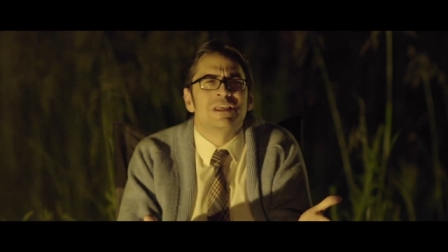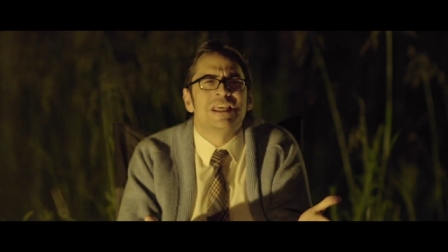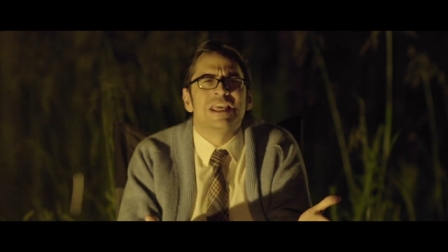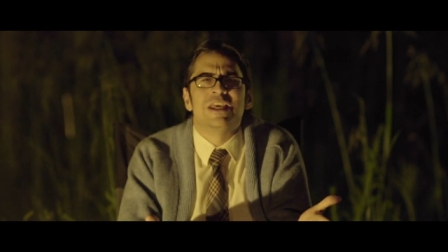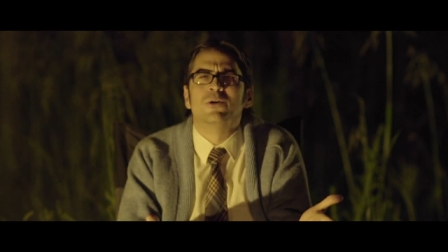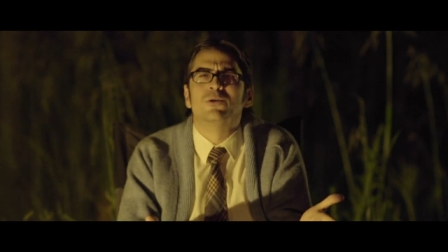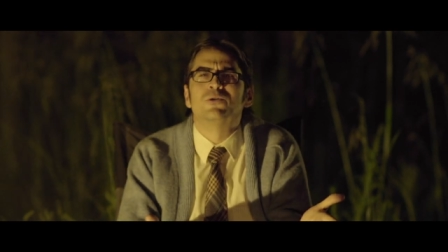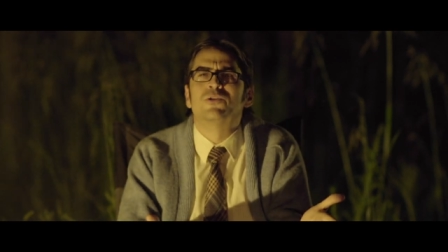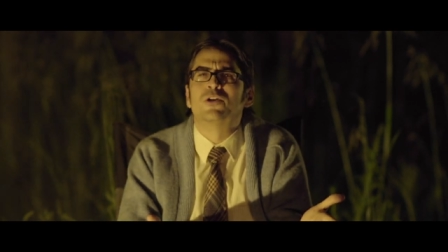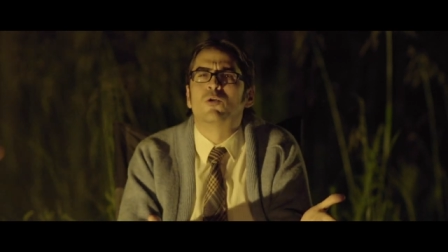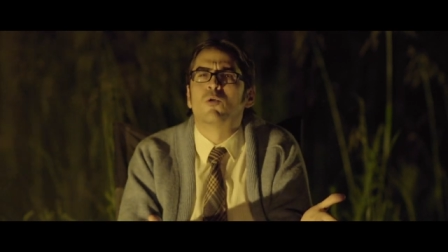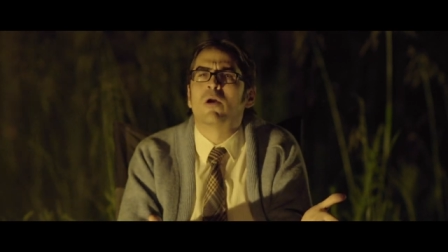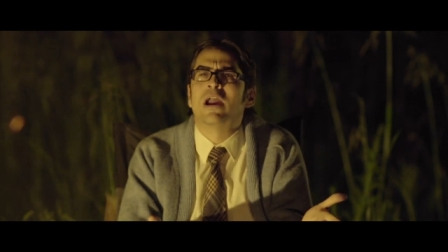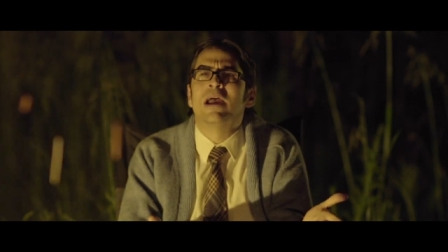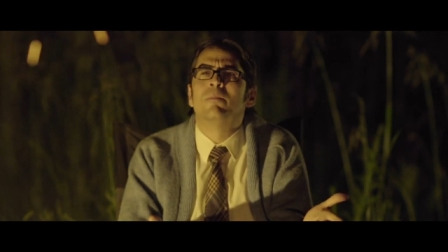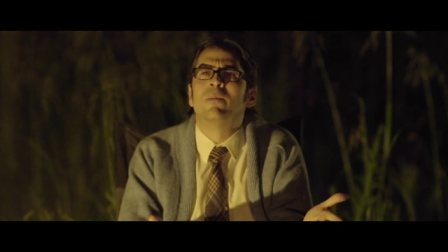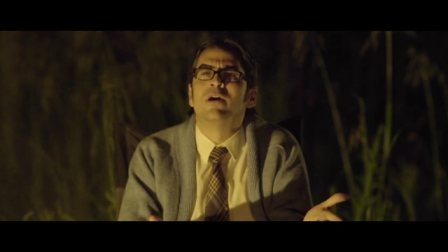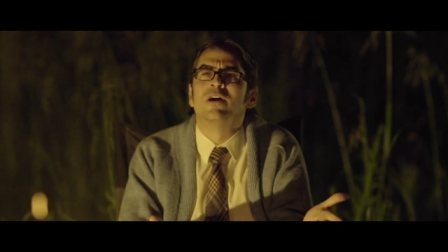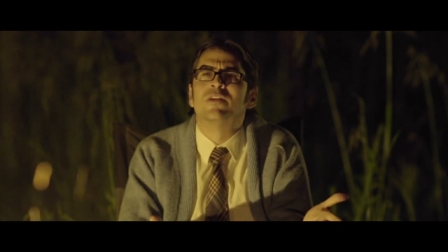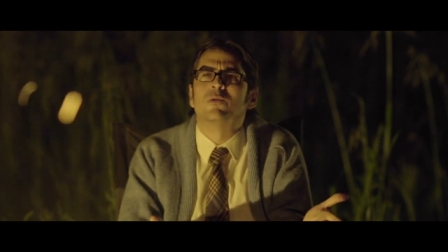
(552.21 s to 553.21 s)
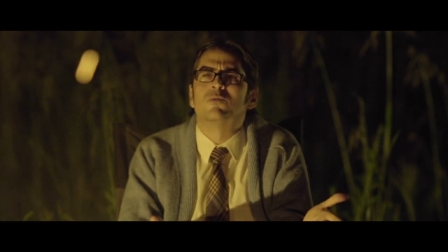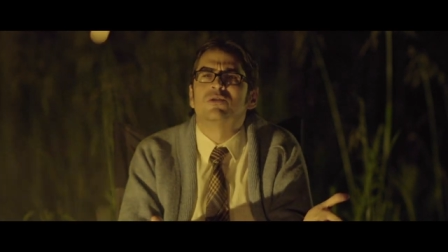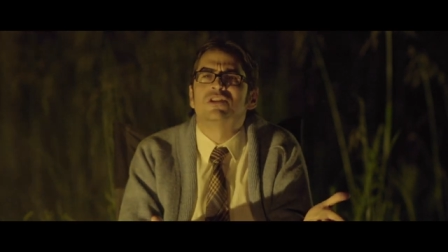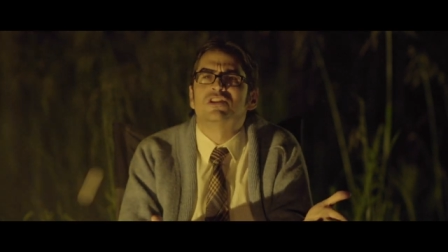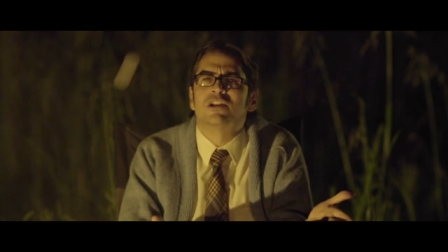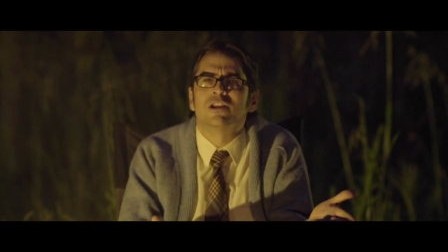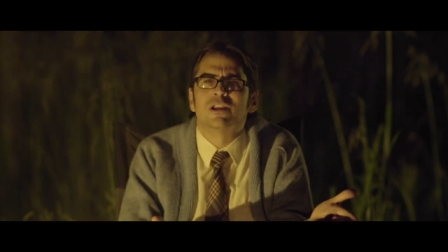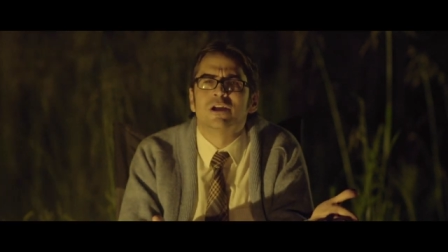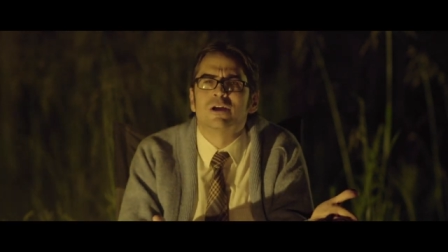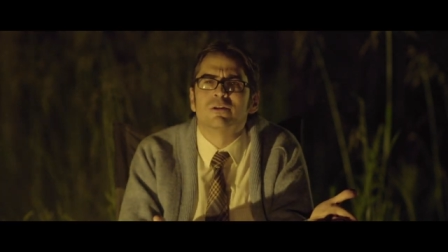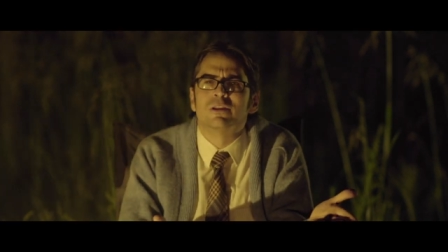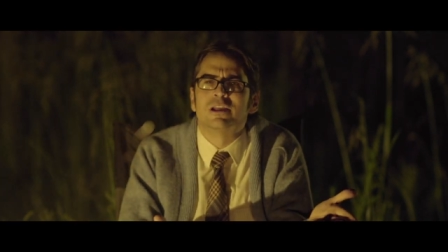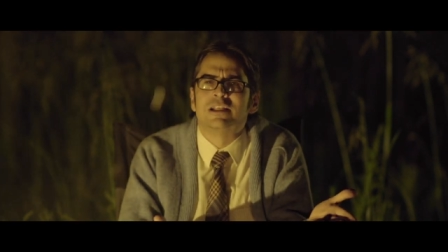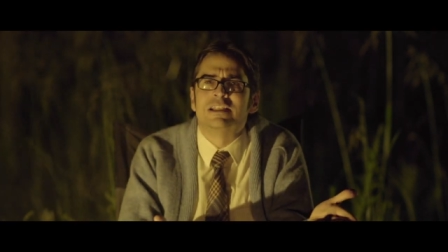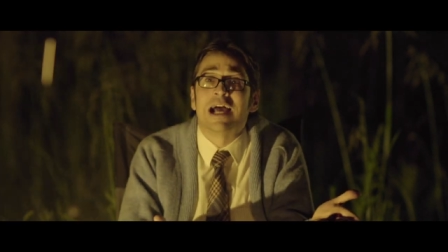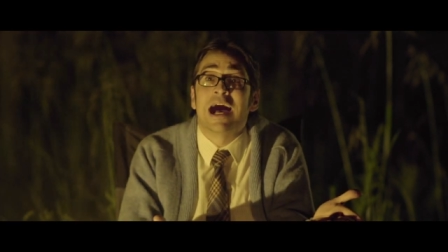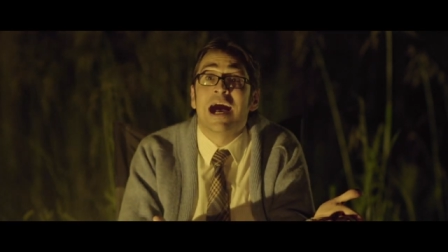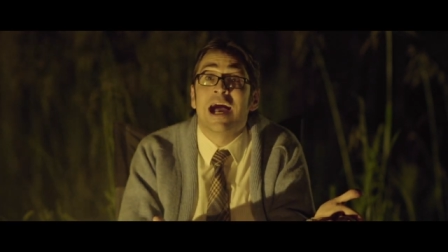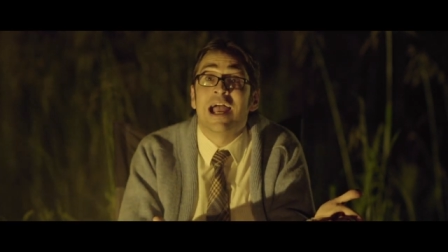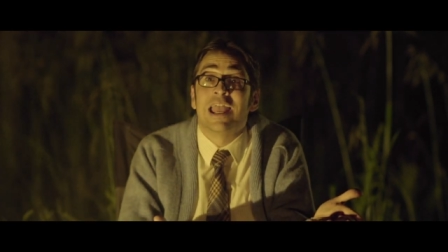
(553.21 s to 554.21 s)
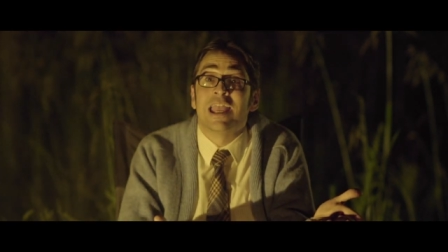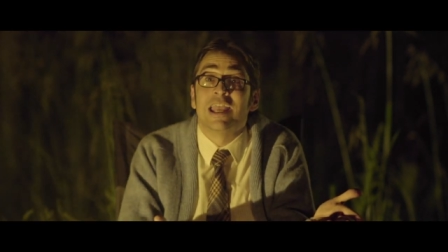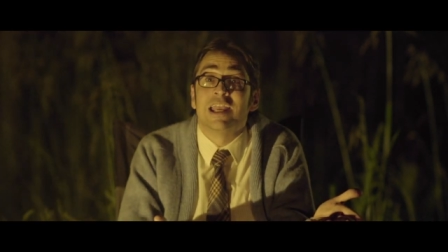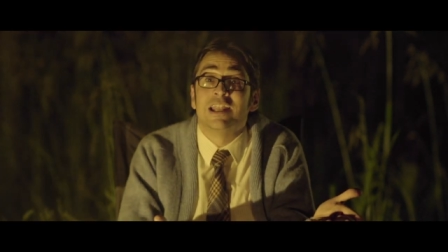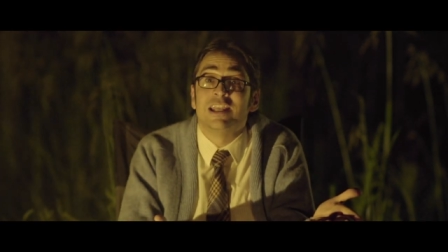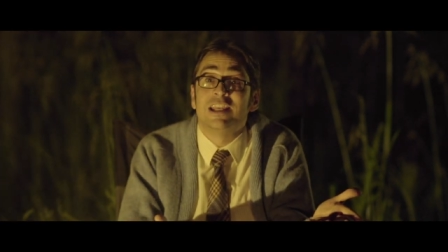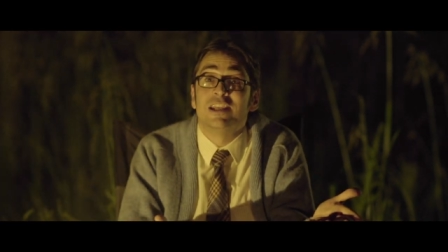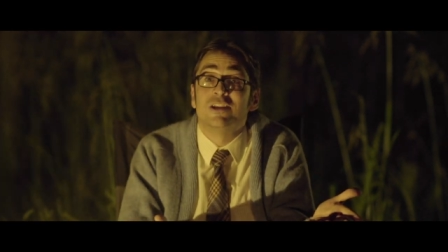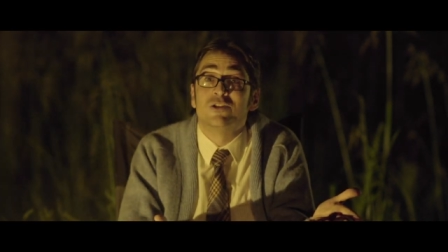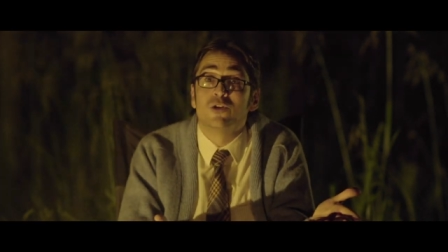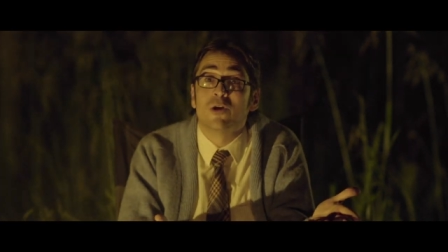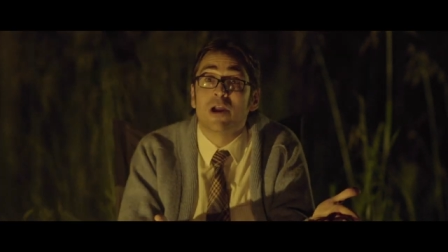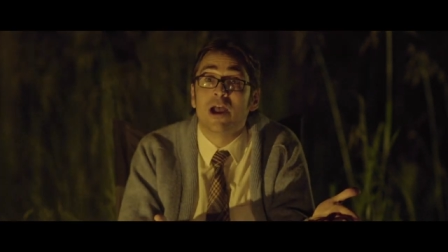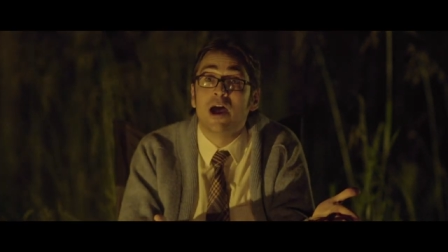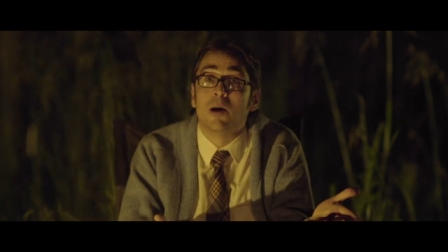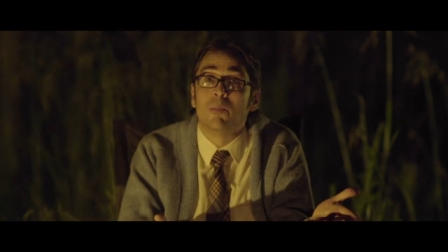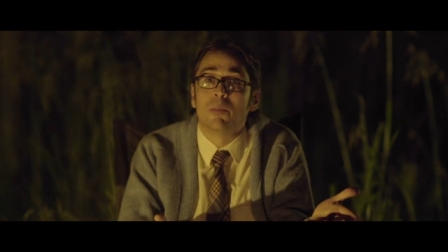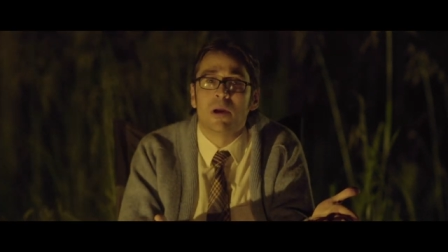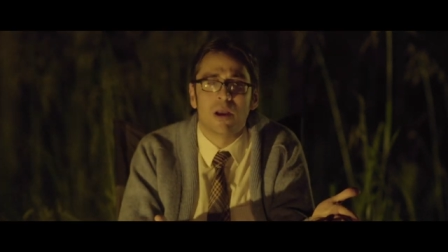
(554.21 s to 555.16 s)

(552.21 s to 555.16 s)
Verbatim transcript: heal the grandma that was clearly dying and needed your help?